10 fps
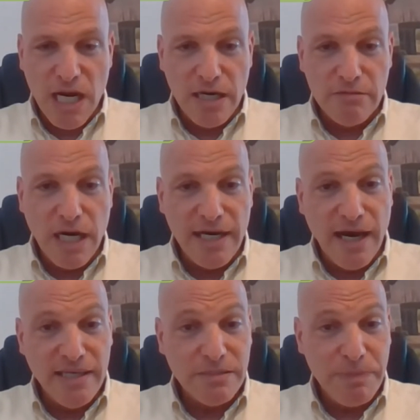uh,
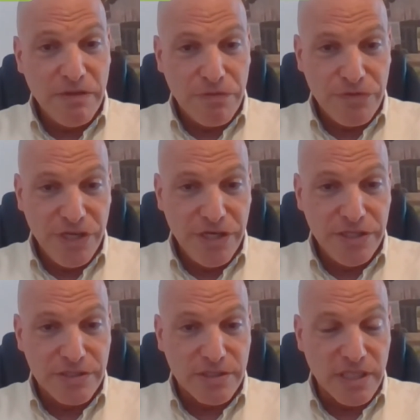I, I, spent three
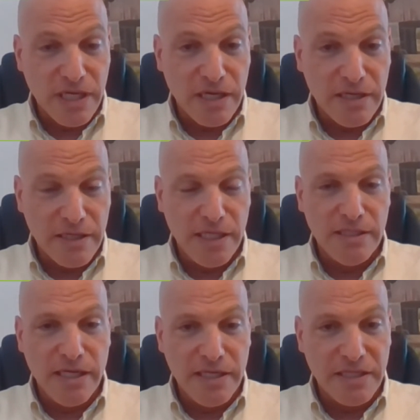years uh,
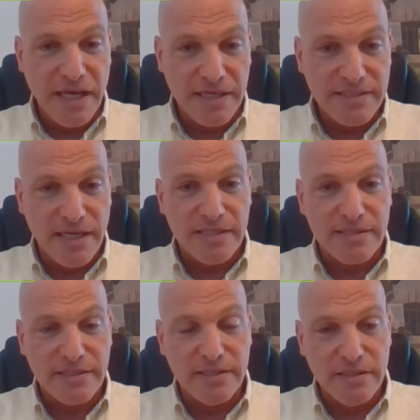in in
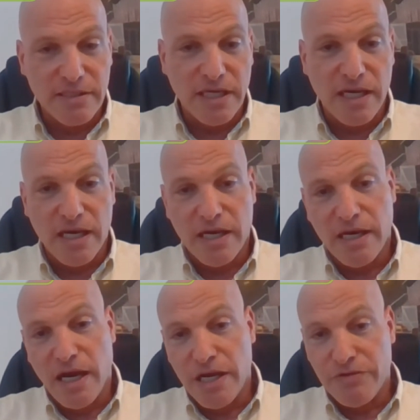Texas, and
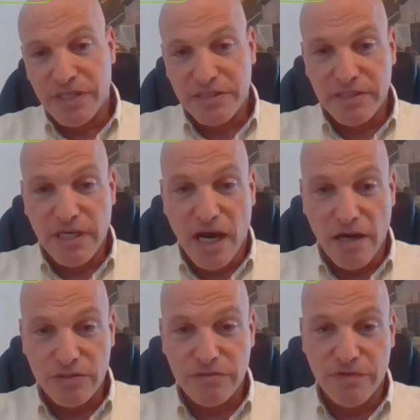uh, I rented the
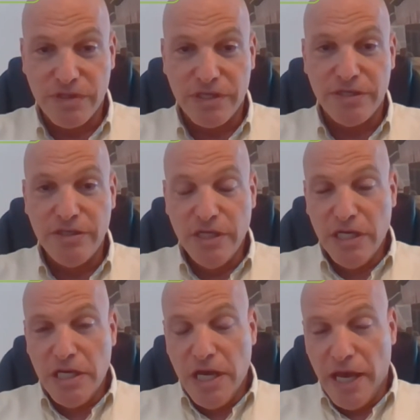house over there.
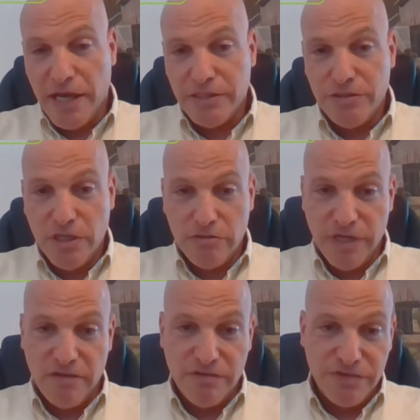And you know
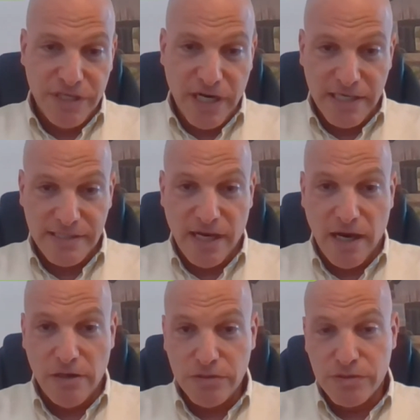we have a very nice
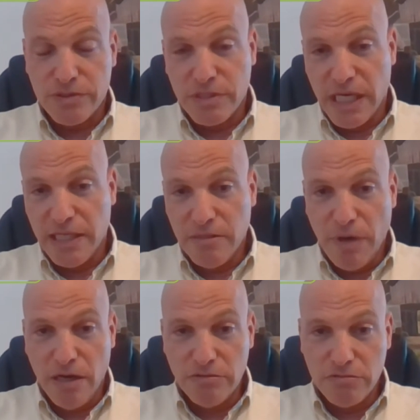house, and
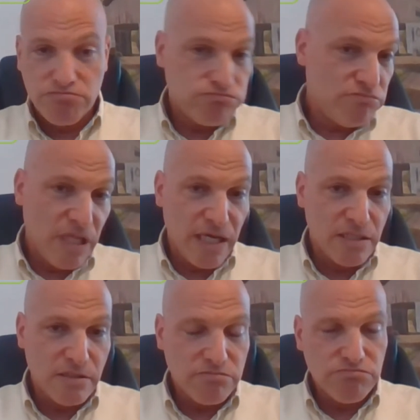about
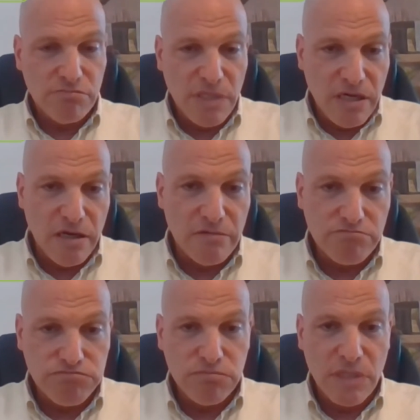like a
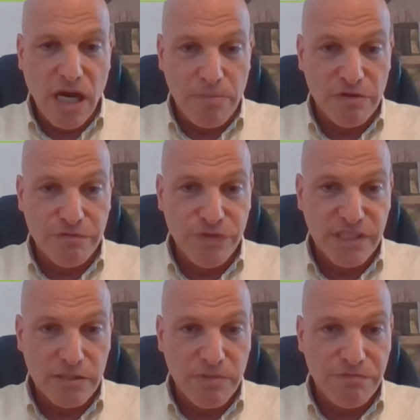uh, couple of
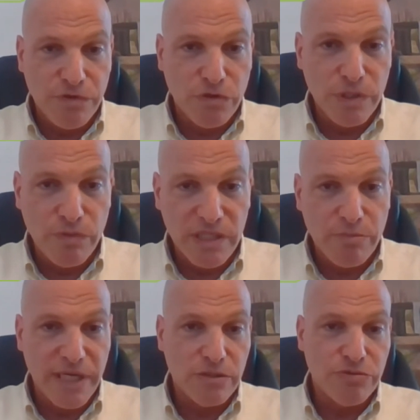weeks before we
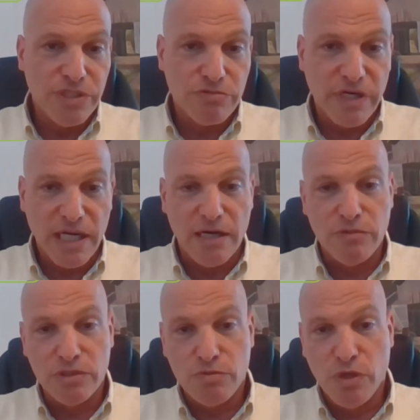went back to Israel, I
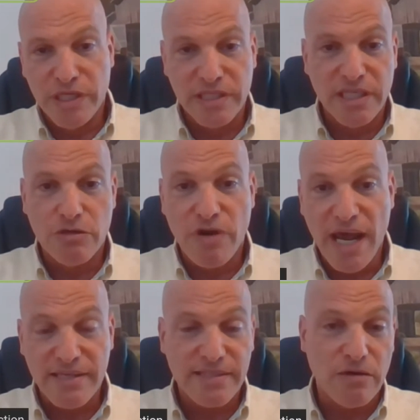was mowing the
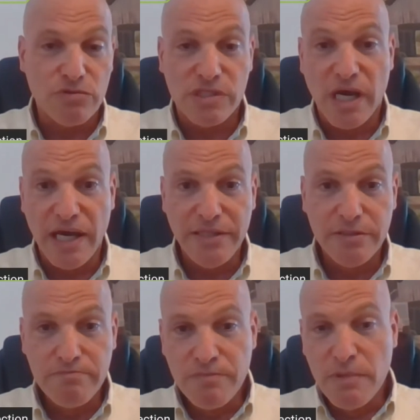grass outside,